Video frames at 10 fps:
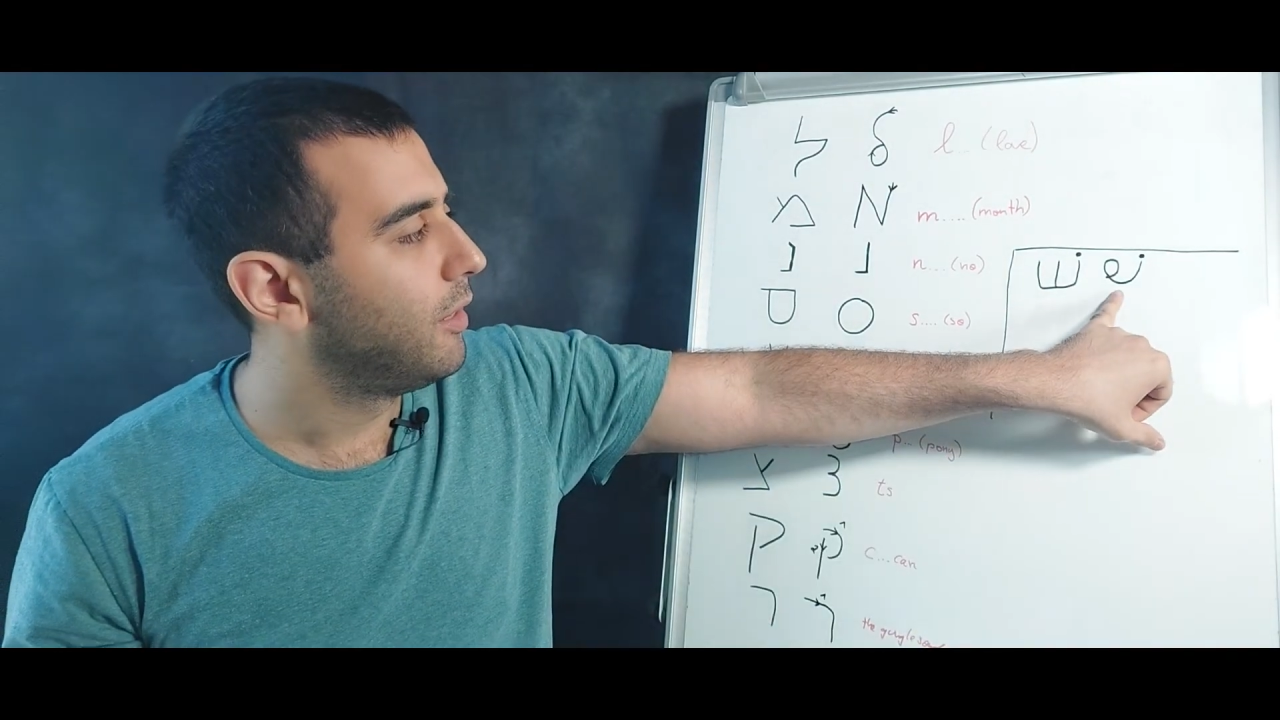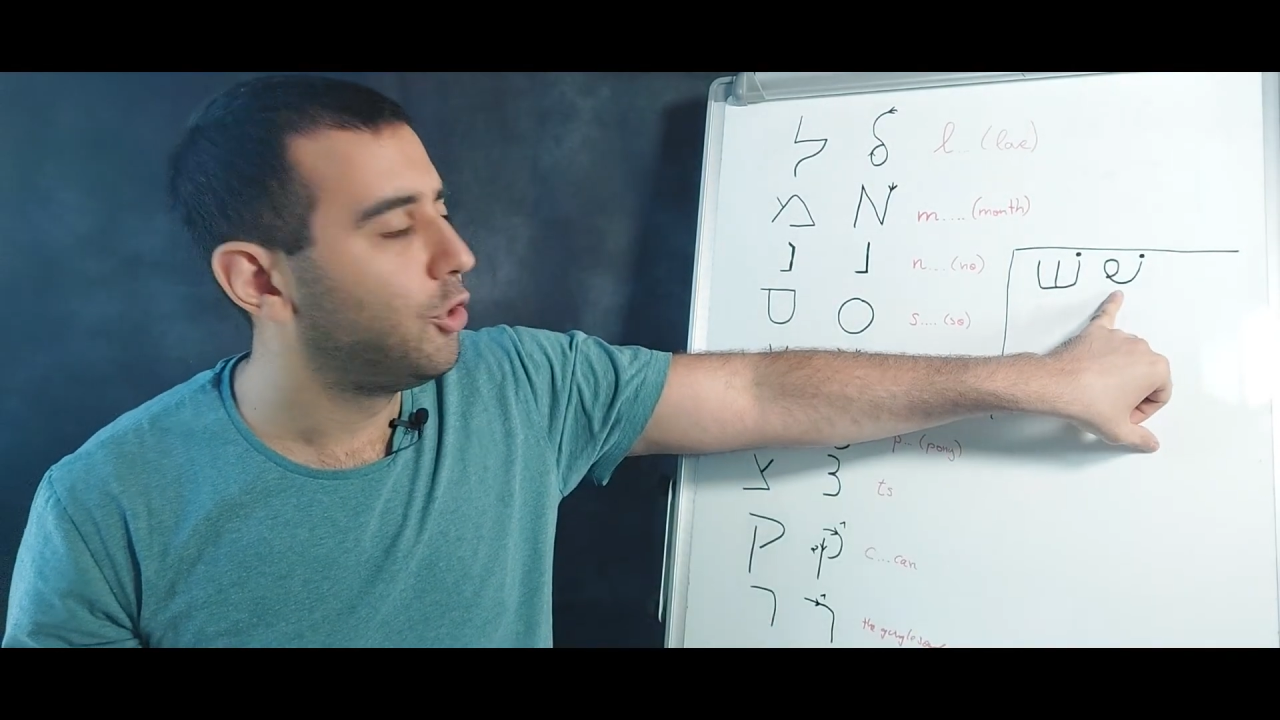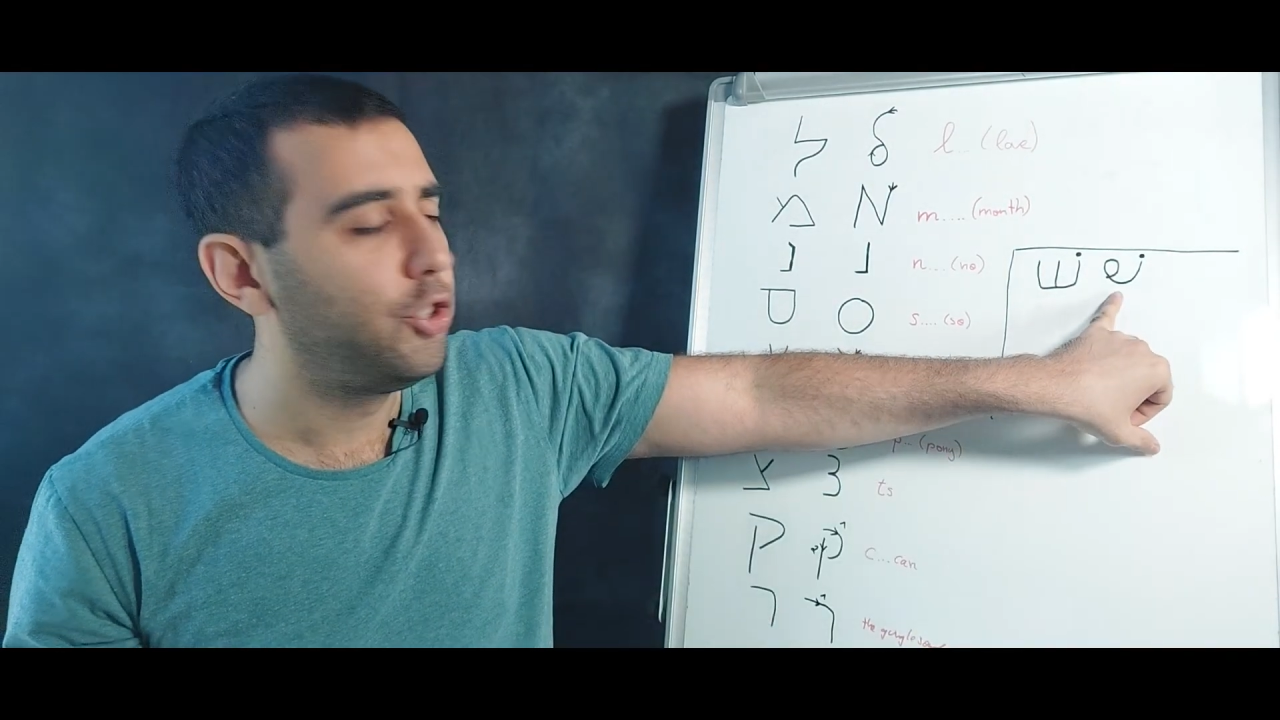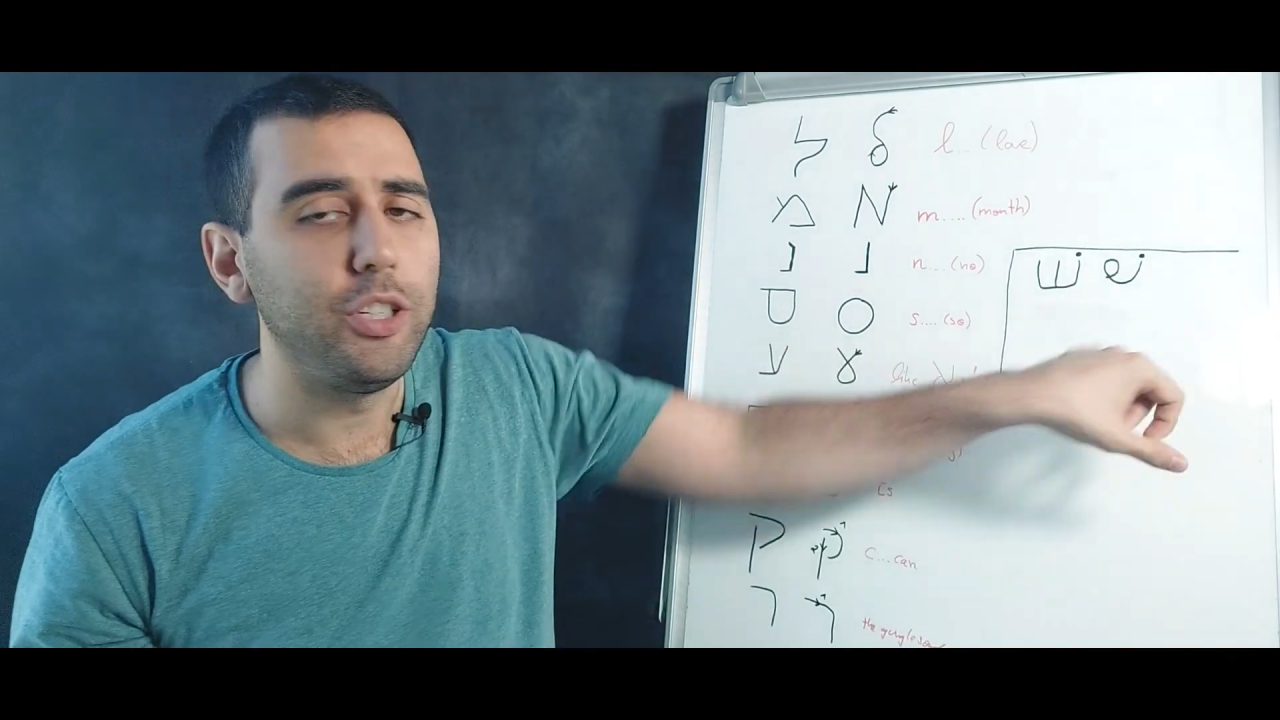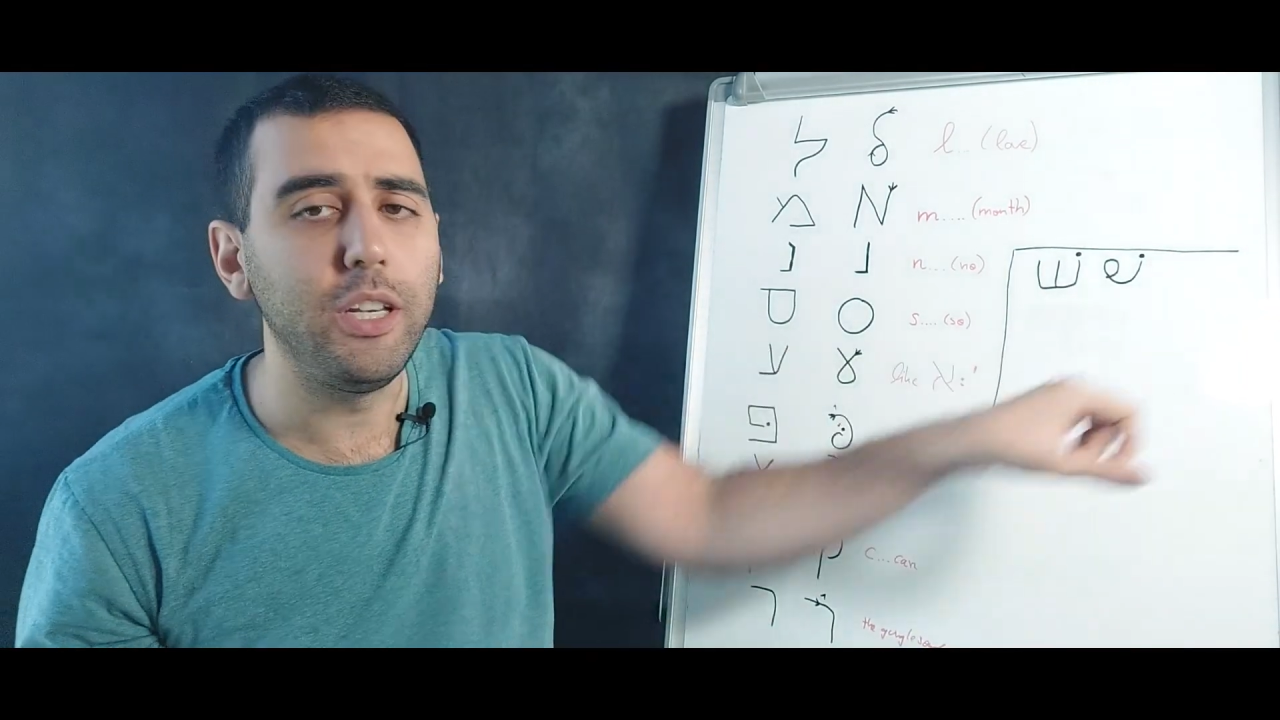
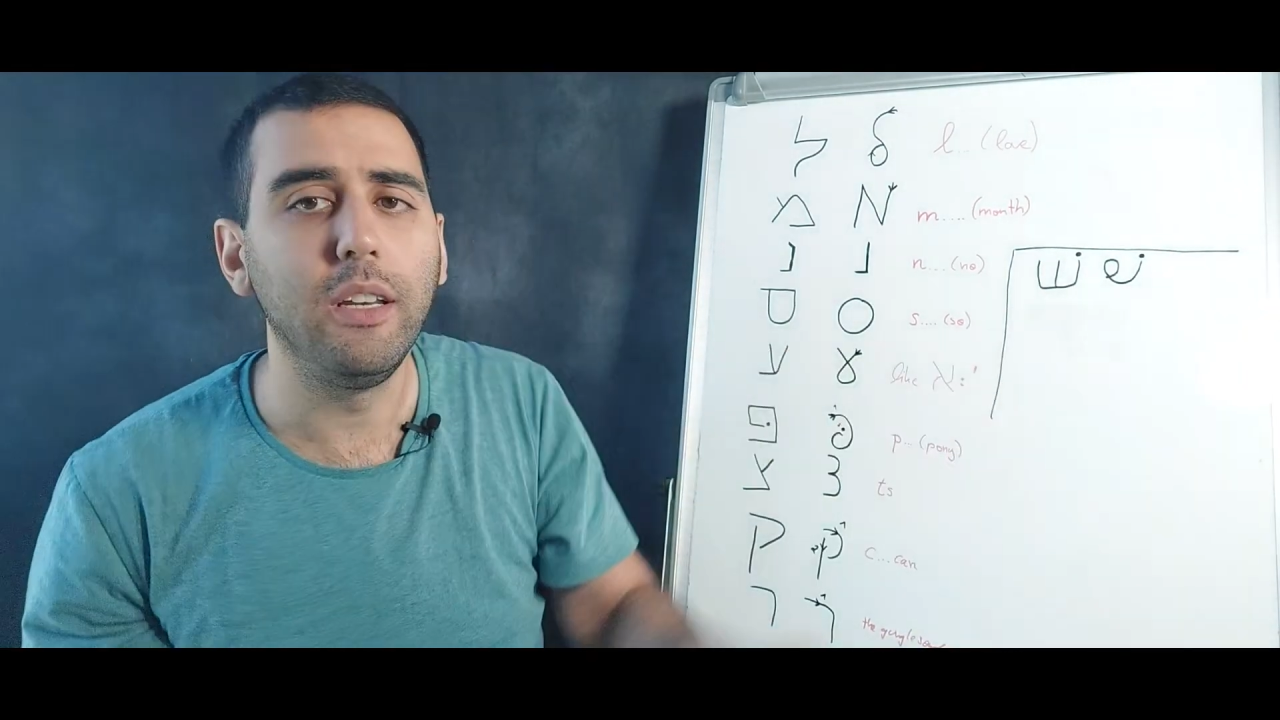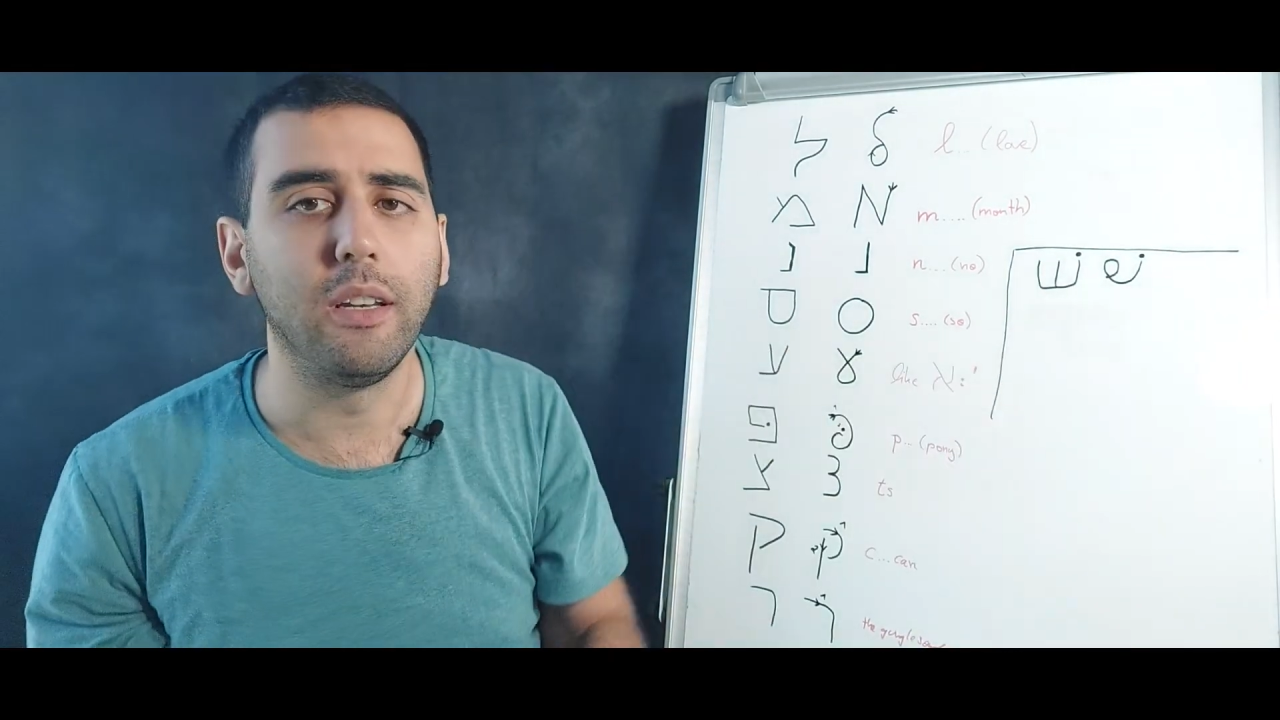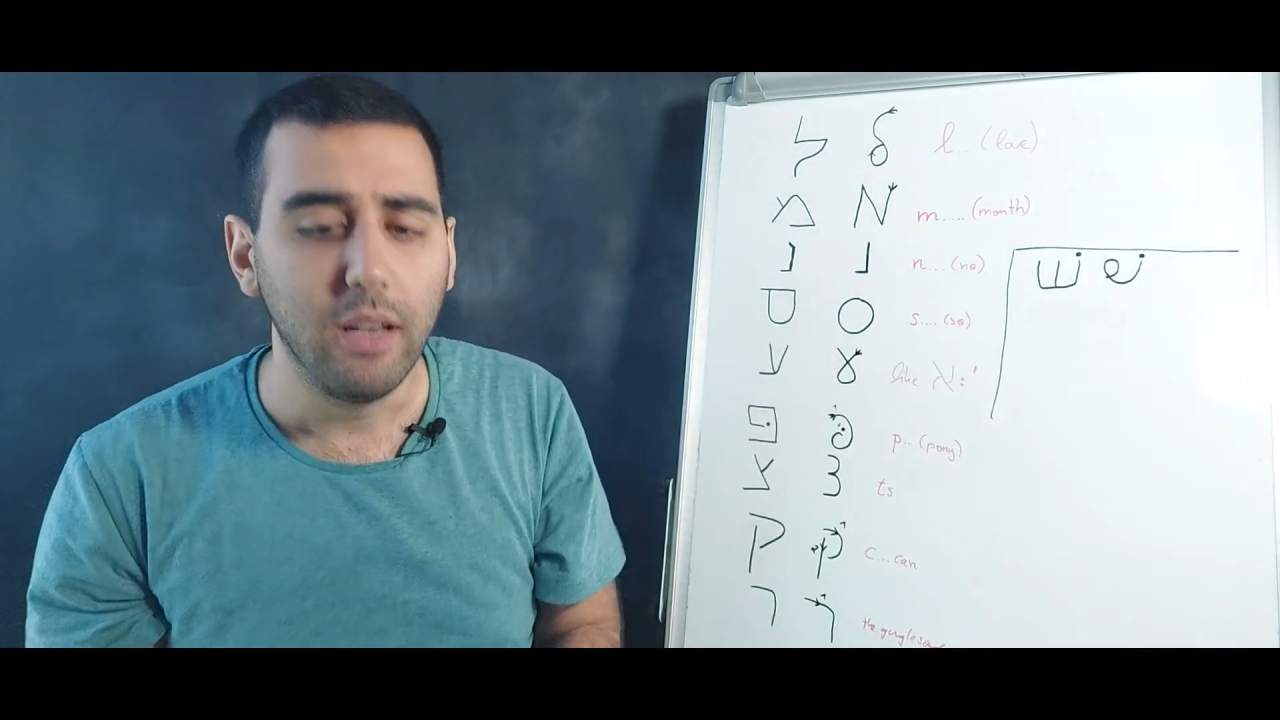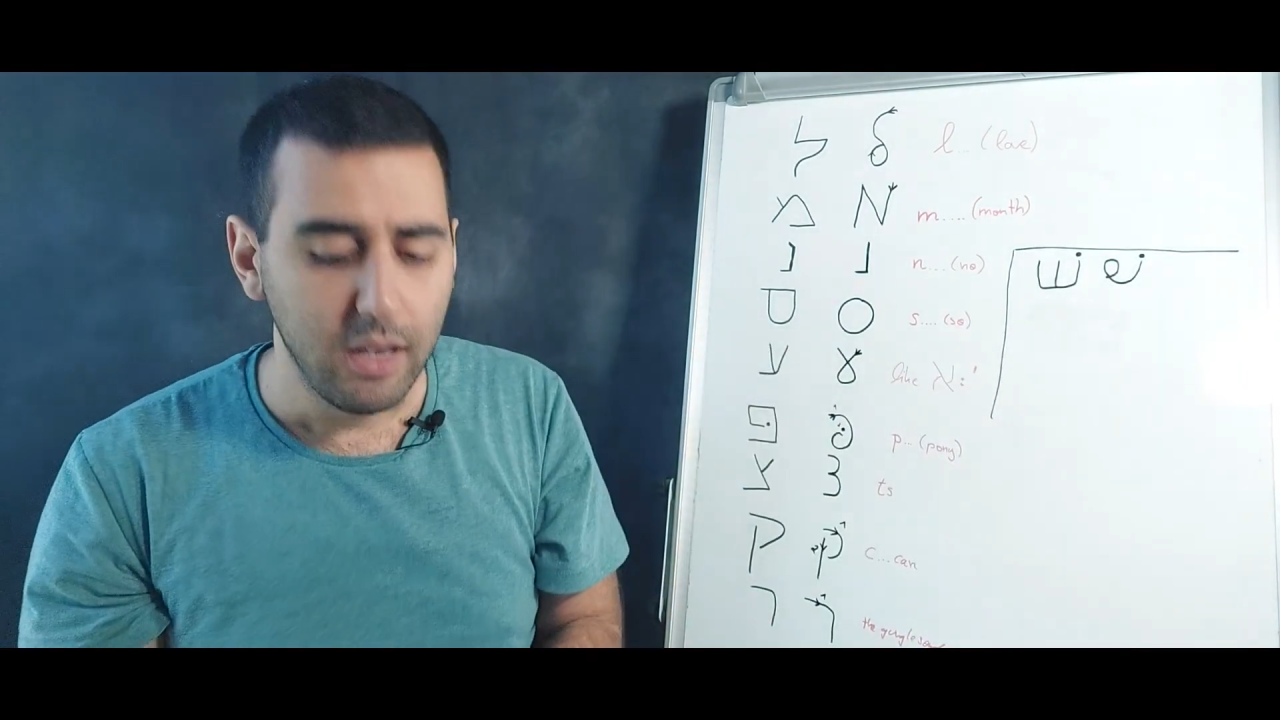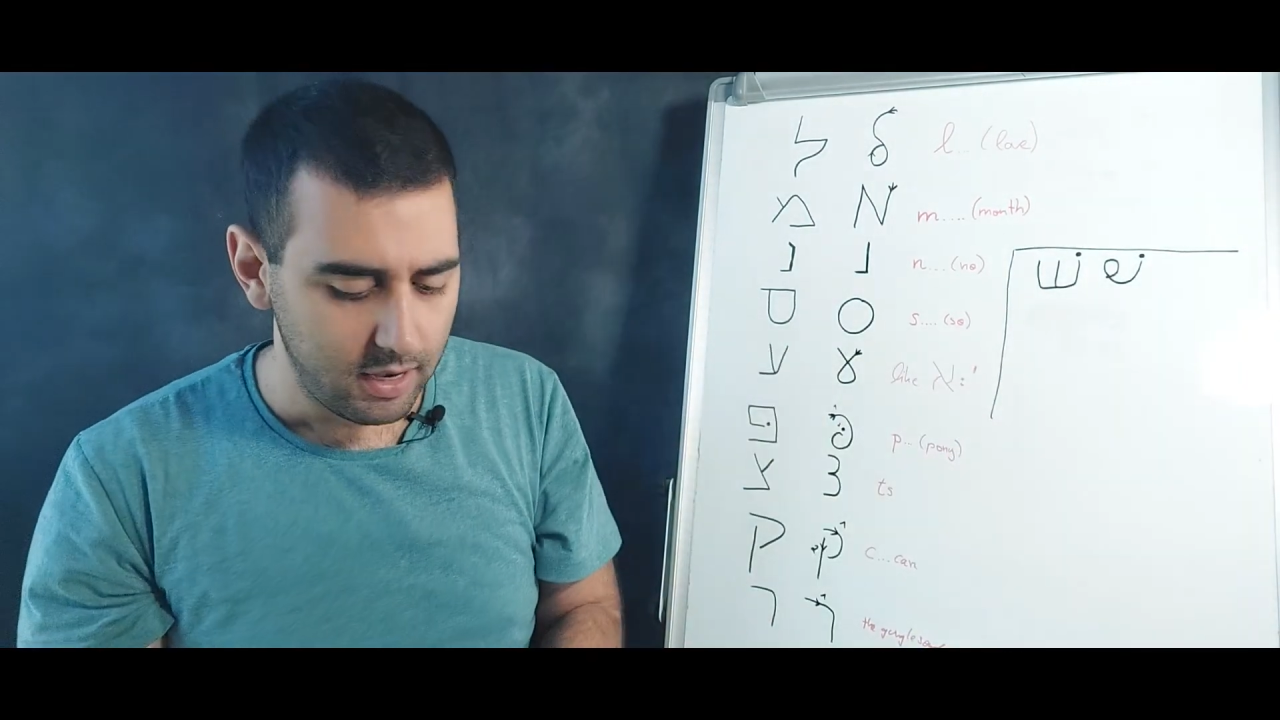sheen.